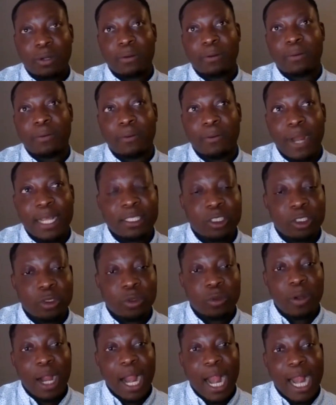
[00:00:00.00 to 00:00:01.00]
grant
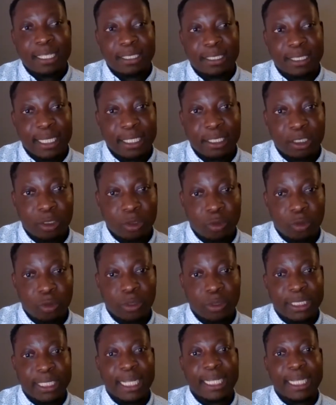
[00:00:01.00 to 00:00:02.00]
you access to
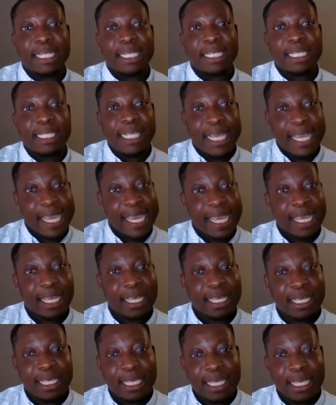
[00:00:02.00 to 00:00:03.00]
studying
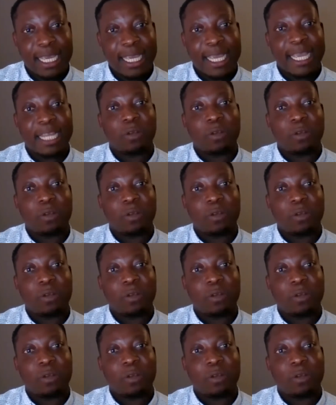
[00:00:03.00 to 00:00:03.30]
here